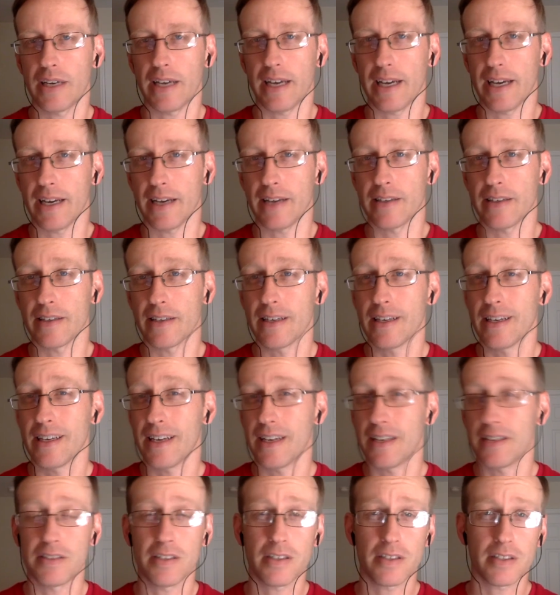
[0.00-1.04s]
and
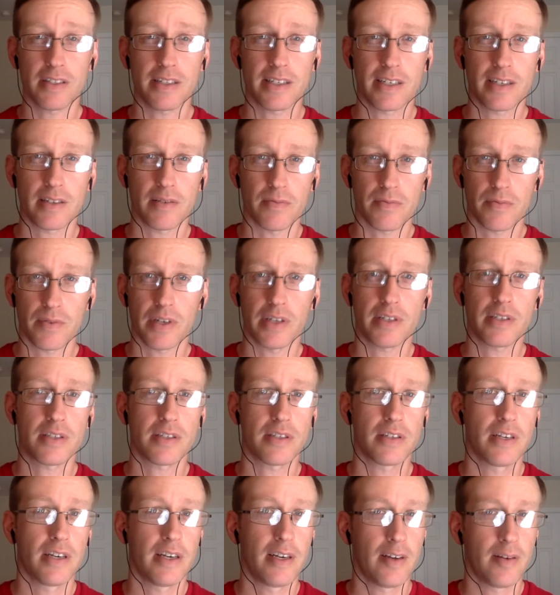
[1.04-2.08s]
essentially
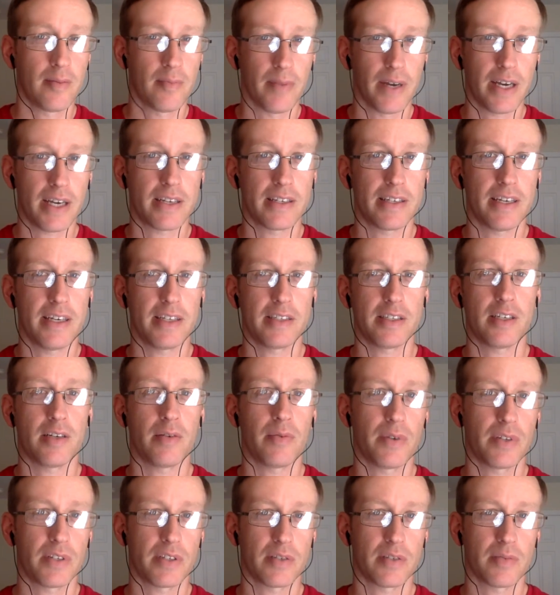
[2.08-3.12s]
confronts Mike Daisey
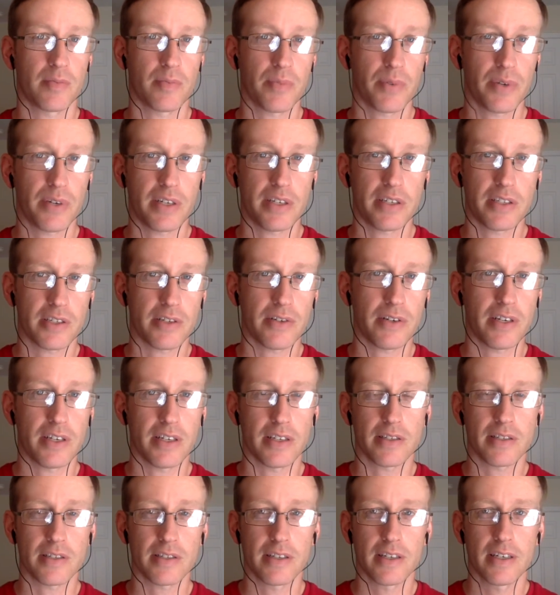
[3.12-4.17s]
with some pretty
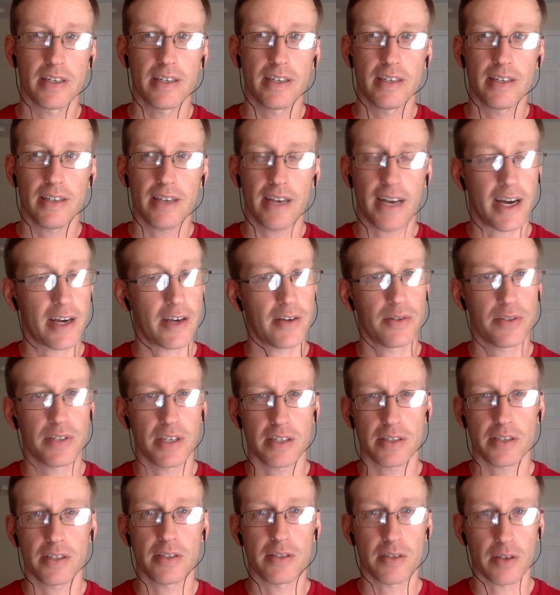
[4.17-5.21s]
serious
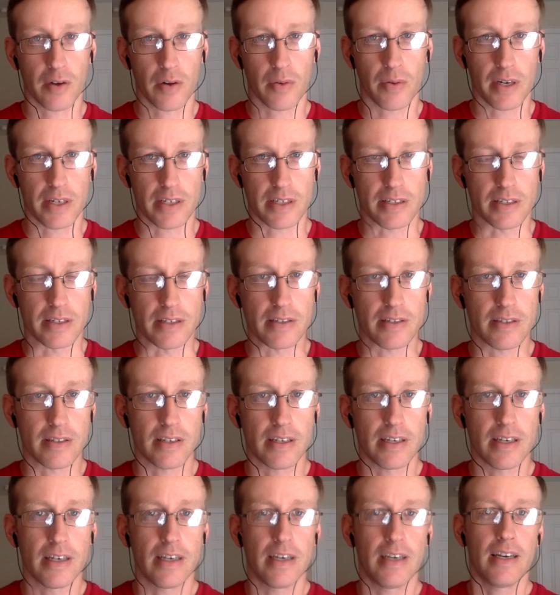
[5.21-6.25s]
accusations and questions.
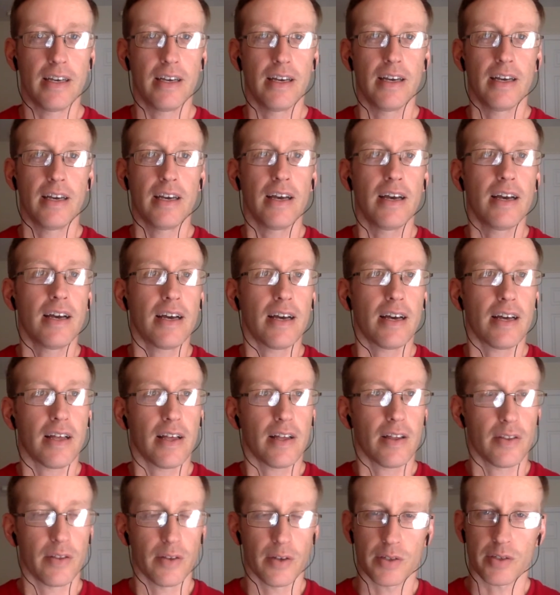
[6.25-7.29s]

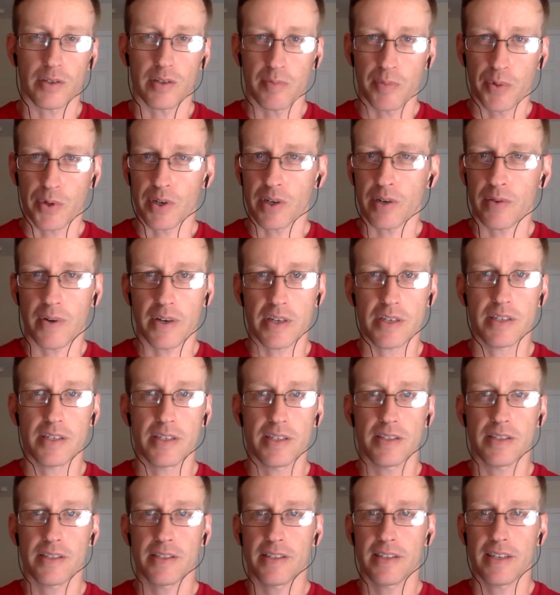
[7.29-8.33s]
Those are important
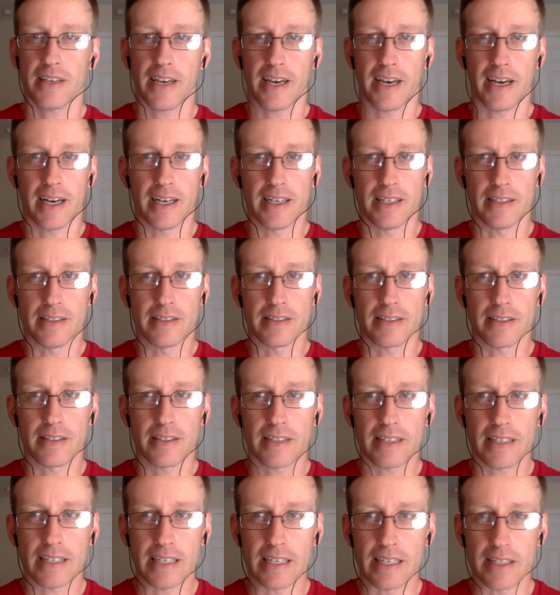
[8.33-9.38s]
questions, and
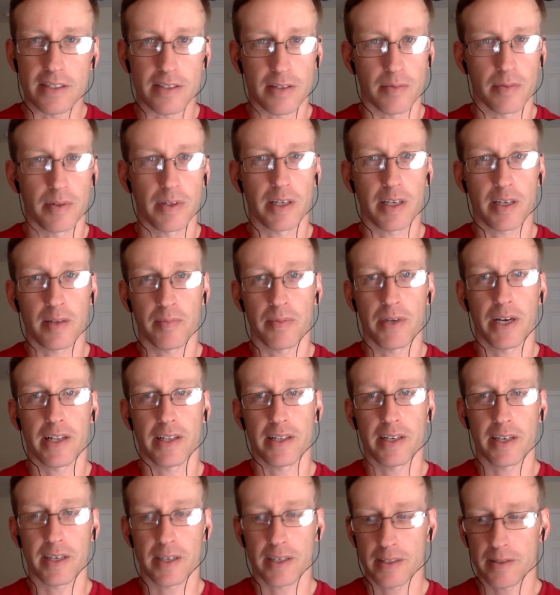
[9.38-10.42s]
it's a really
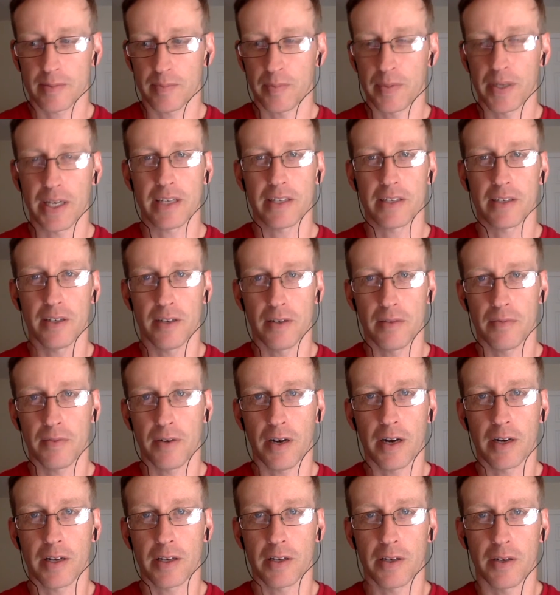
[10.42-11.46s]
compelling bit of
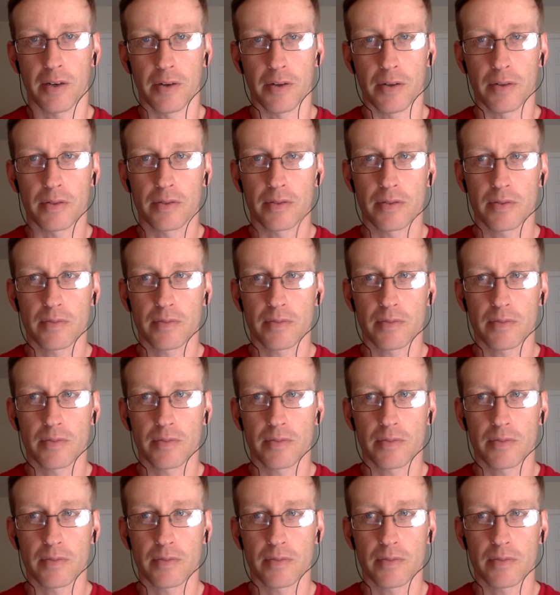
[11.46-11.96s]
audio